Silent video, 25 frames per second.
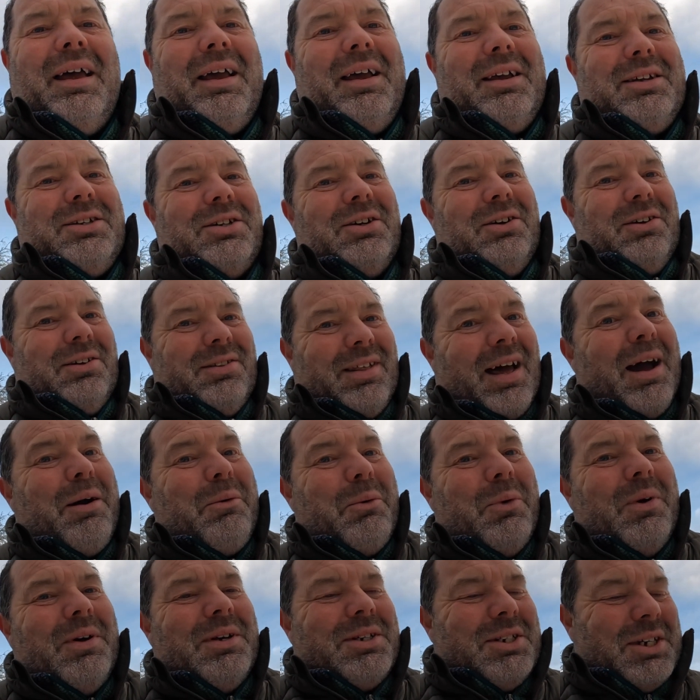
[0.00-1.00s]
So that
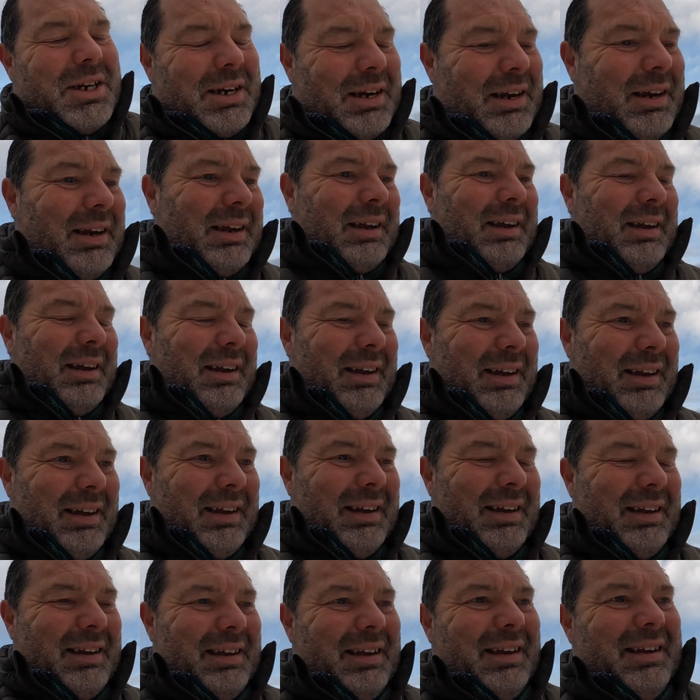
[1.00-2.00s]
was
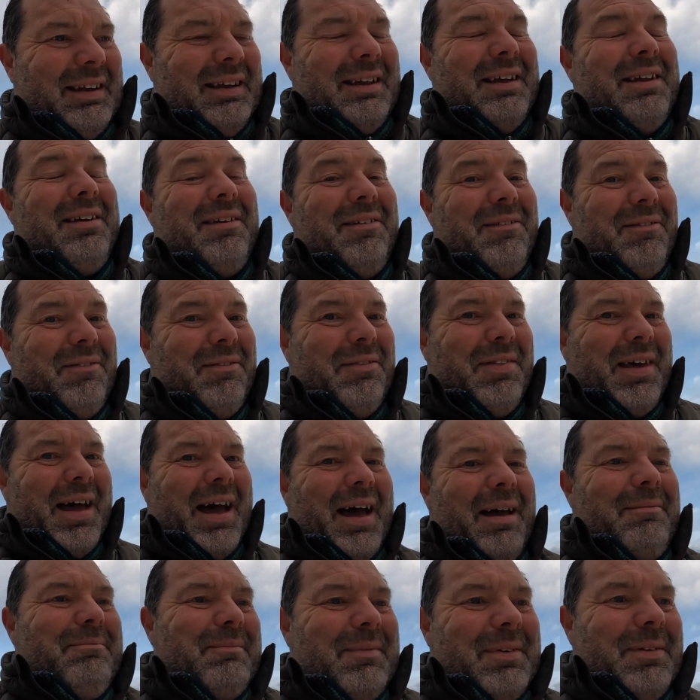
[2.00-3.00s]

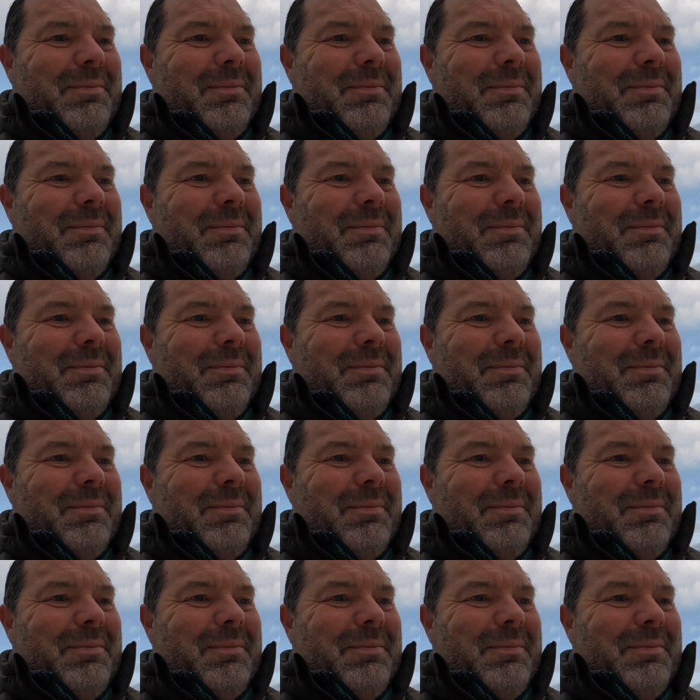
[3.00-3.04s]
that.